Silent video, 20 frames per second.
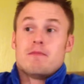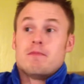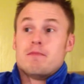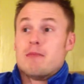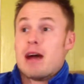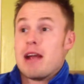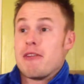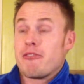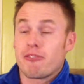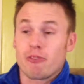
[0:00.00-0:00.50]

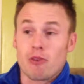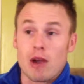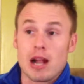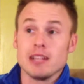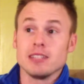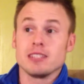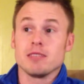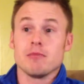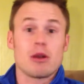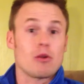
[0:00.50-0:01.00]
my
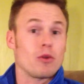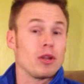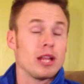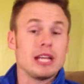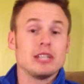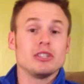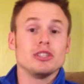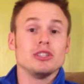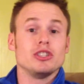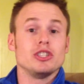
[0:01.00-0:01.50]
friends, in my
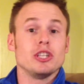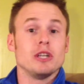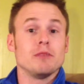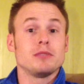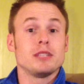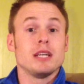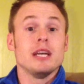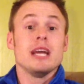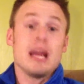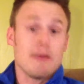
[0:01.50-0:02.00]

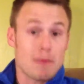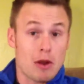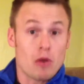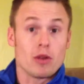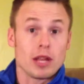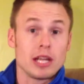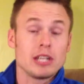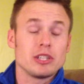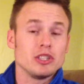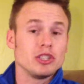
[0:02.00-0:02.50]
relationships, in my
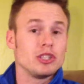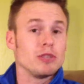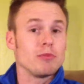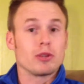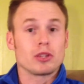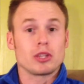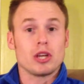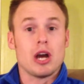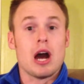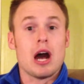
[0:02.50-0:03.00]
relationship
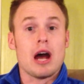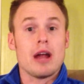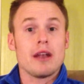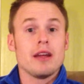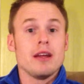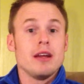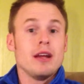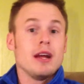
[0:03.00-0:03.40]
with God,